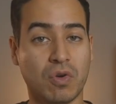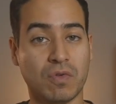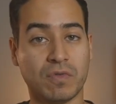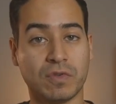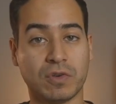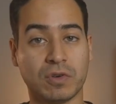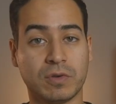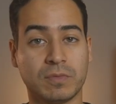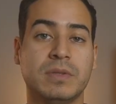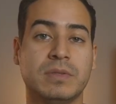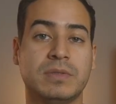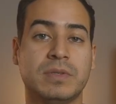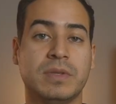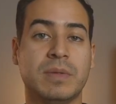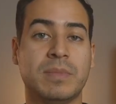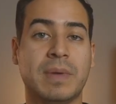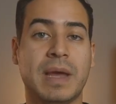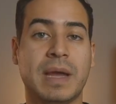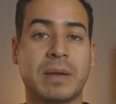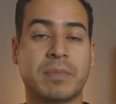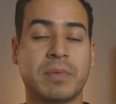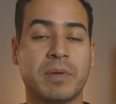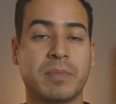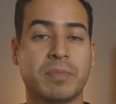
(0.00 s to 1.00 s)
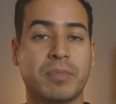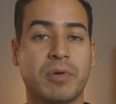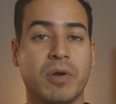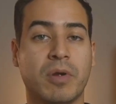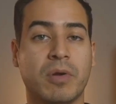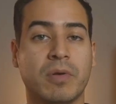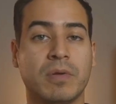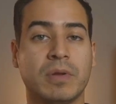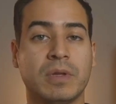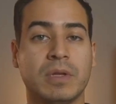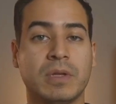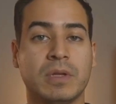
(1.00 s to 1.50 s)
over to the MacBook Pro.
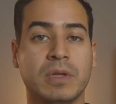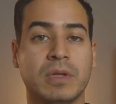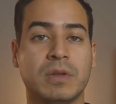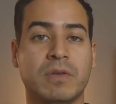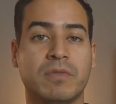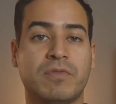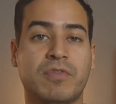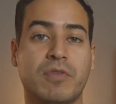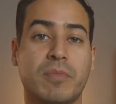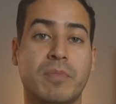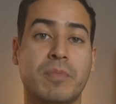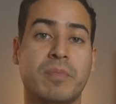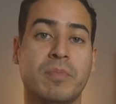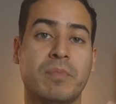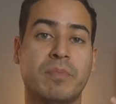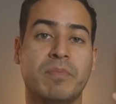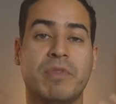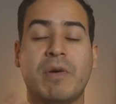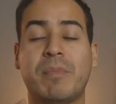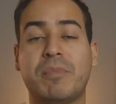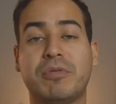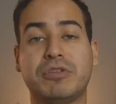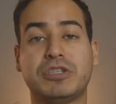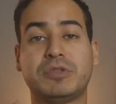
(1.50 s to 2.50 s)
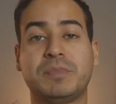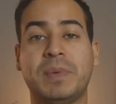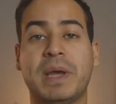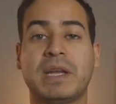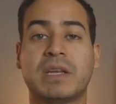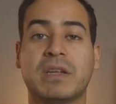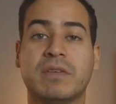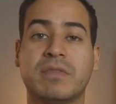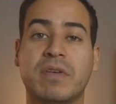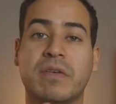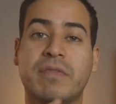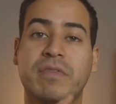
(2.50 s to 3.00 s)
From the
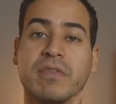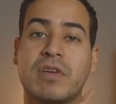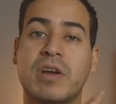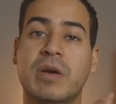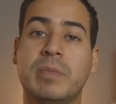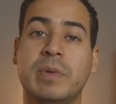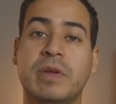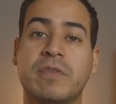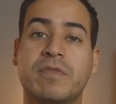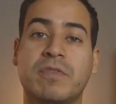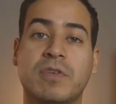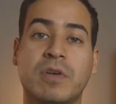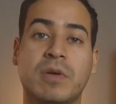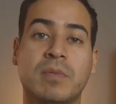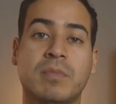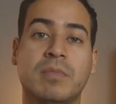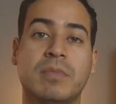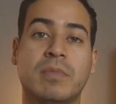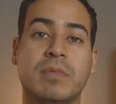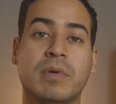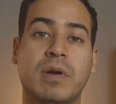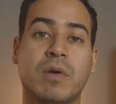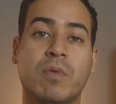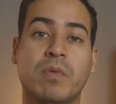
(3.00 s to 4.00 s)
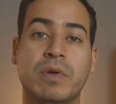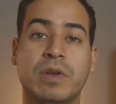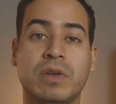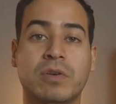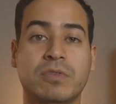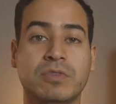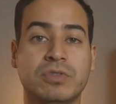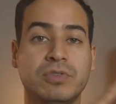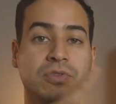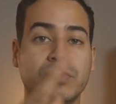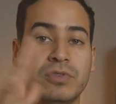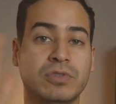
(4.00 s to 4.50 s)
perspective of coming from a
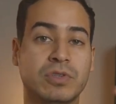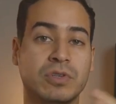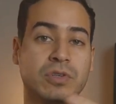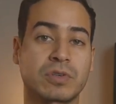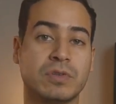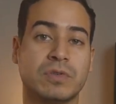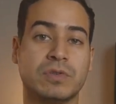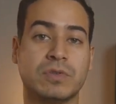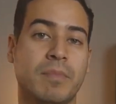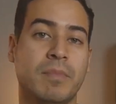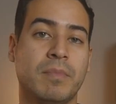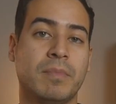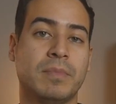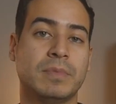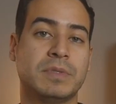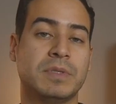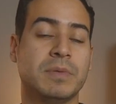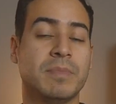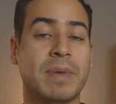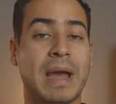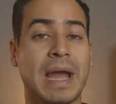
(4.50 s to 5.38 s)
Windows user to